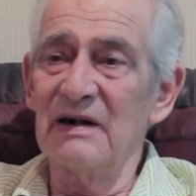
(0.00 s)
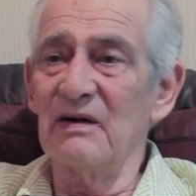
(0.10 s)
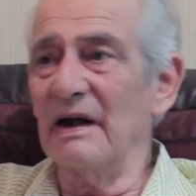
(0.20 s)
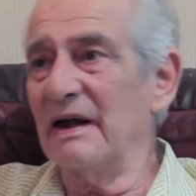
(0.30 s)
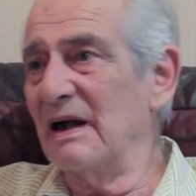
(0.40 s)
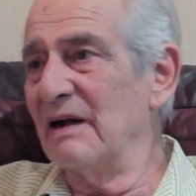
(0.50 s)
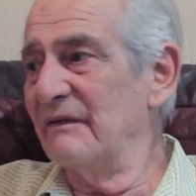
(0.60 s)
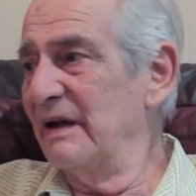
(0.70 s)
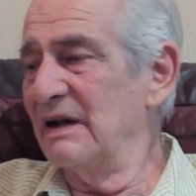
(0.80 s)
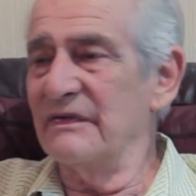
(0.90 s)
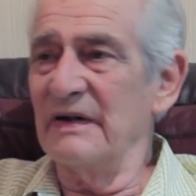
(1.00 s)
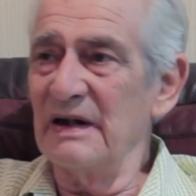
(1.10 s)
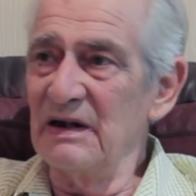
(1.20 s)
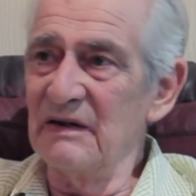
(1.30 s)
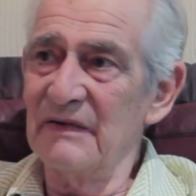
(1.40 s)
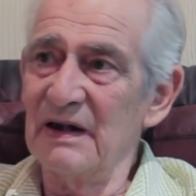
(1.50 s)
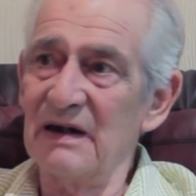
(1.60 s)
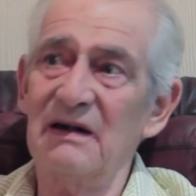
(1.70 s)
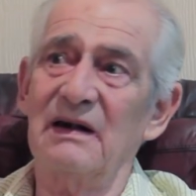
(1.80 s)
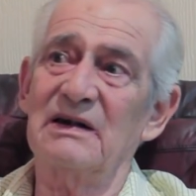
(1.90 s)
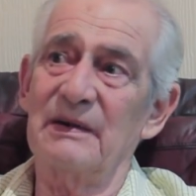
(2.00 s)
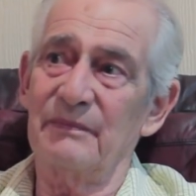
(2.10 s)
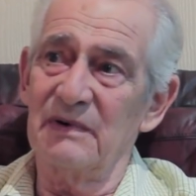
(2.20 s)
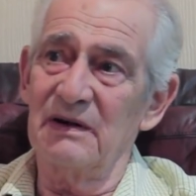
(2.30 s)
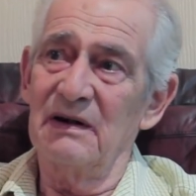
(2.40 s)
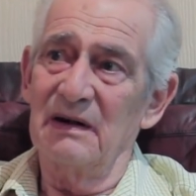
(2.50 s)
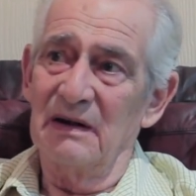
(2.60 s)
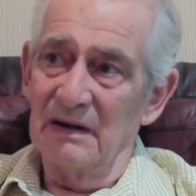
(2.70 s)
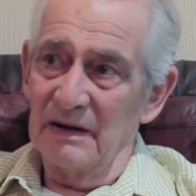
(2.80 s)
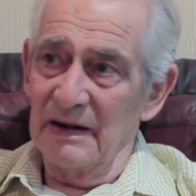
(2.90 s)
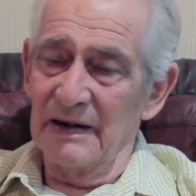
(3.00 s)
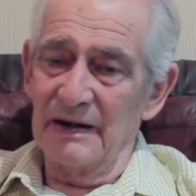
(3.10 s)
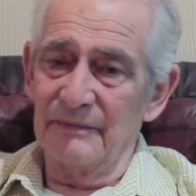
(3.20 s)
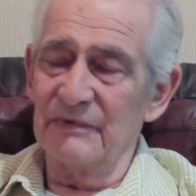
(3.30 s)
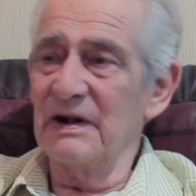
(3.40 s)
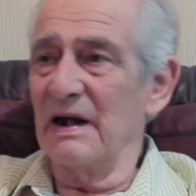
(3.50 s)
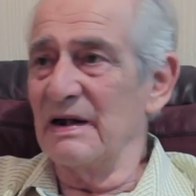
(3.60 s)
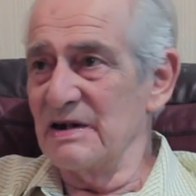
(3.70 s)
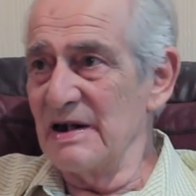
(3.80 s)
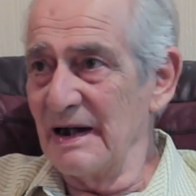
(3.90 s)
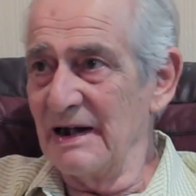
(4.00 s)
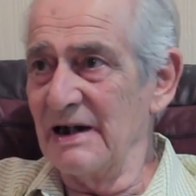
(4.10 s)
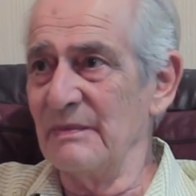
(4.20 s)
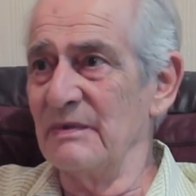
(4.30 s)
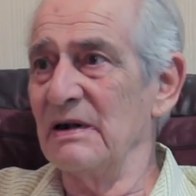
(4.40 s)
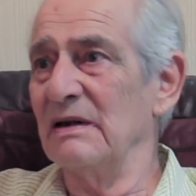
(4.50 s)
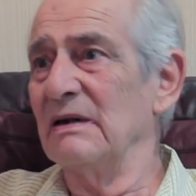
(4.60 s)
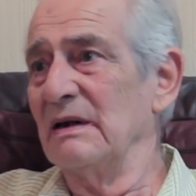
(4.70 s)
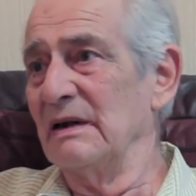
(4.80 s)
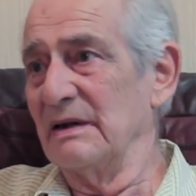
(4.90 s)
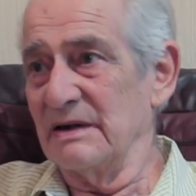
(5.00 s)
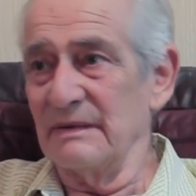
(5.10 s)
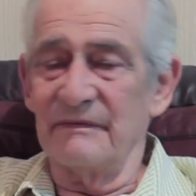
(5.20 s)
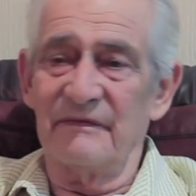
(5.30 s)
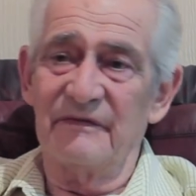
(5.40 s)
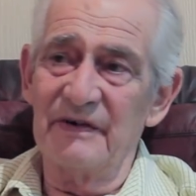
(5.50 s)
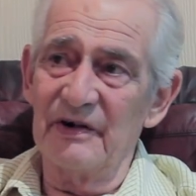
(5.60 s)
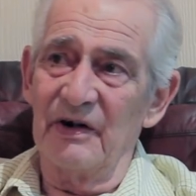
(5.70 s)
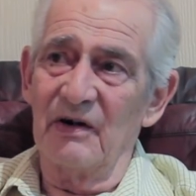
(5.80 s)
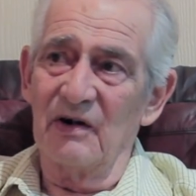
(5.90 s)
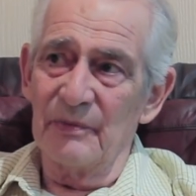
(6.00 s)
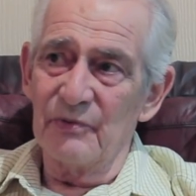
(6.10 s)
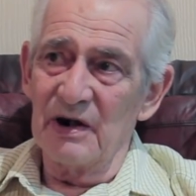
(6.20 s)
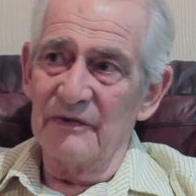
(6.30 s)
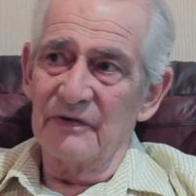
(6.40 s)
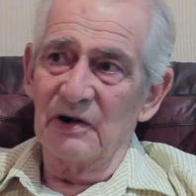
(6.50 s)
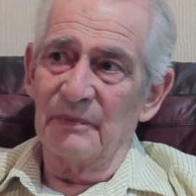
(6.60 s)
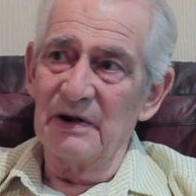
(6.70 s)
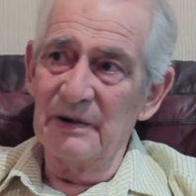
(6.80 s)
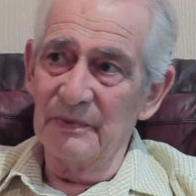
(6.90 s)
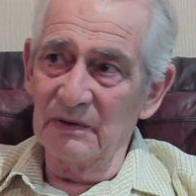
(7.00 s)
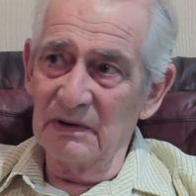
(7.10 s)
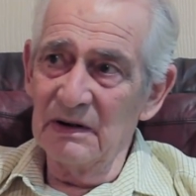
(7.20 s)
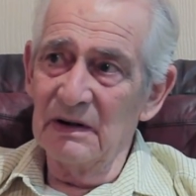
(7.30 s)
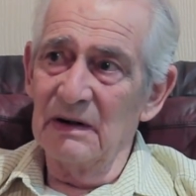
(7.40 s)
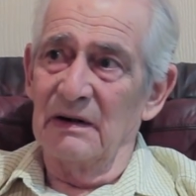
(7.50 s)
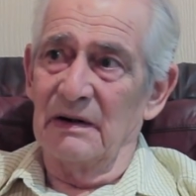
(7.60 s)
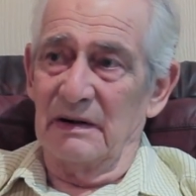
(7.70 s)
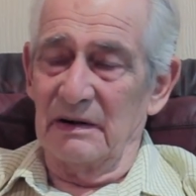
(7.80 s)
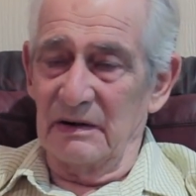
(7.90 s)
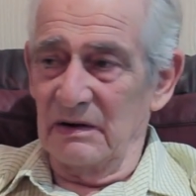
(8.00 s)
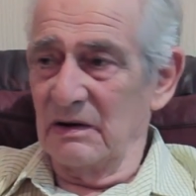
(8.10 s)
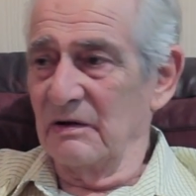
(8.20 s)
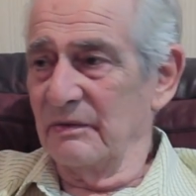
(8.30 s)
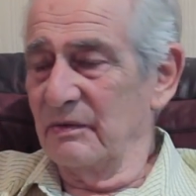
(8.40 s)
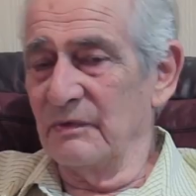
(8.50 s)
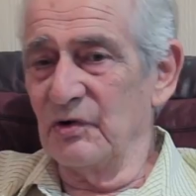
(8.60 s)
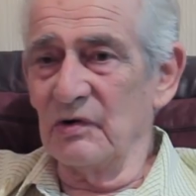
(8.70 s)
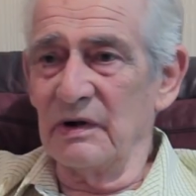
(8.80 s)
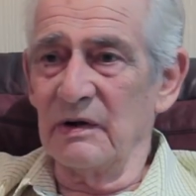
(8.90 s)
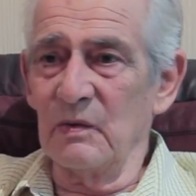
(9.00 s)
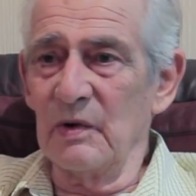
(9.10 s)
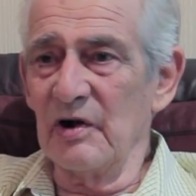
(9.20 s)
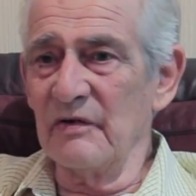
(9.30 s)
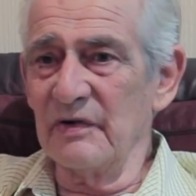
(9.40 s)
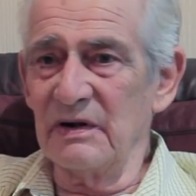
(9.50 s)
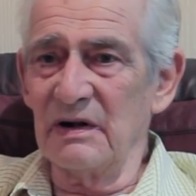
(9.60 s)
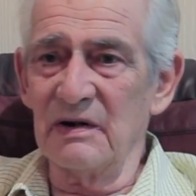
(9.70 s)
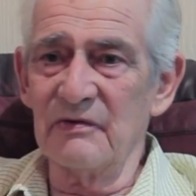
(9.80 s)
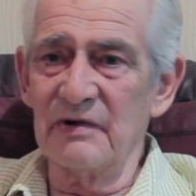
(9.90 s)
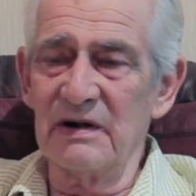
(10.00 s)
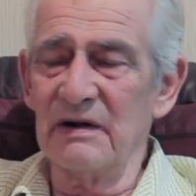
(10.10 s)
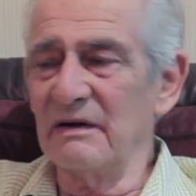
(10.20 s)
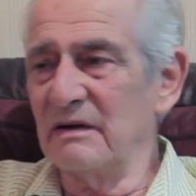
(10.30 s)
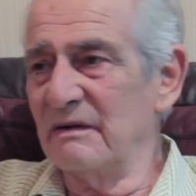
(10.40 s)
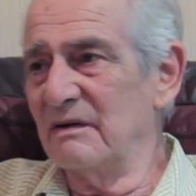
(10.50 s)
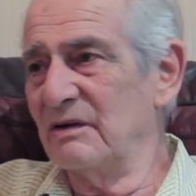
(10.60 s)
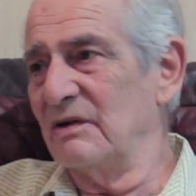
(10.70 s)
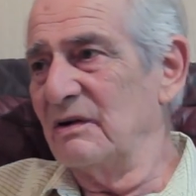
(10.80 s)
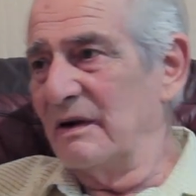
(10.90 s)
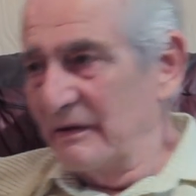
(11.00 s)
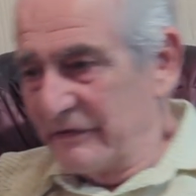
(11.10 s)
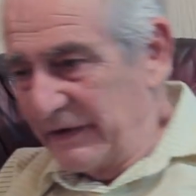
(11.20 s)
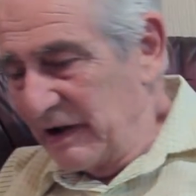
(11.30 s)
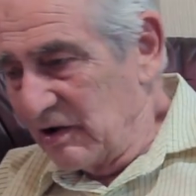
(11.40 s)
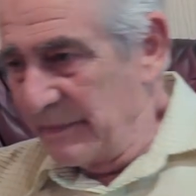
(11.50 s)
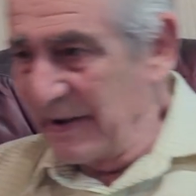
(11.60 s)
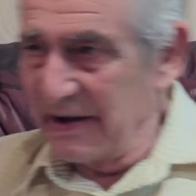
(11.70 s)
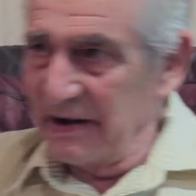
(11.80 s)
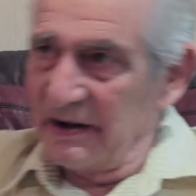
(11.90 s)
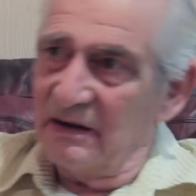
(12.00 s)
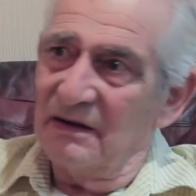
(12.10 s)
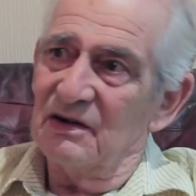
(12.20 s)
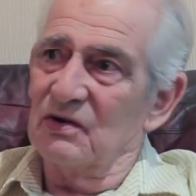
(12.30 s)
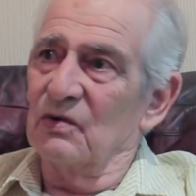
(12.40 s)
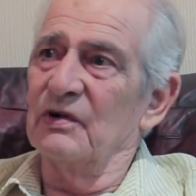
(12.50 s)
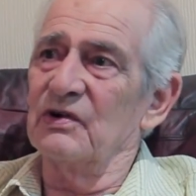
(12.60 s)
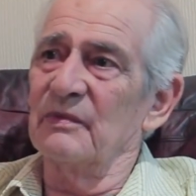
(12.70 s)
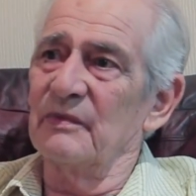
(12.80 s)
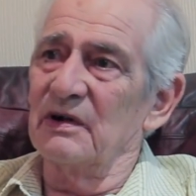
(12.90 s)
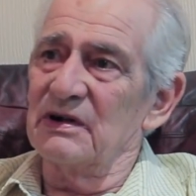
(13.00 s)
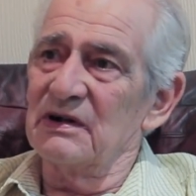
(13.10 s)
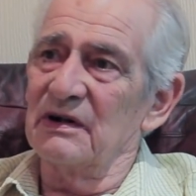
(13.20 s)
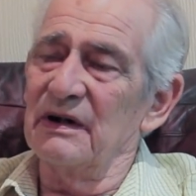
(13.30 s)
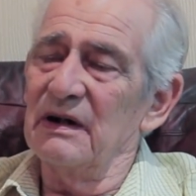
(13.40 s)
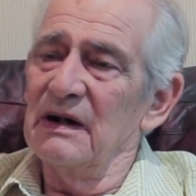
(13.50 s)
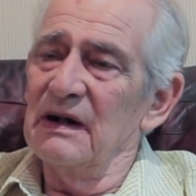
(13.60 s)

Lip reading: Now, I can't vouch for any of that, except she has named some very high profile people. I'm sure you're aware of it. You can read the Fiona Barnett stories on my site.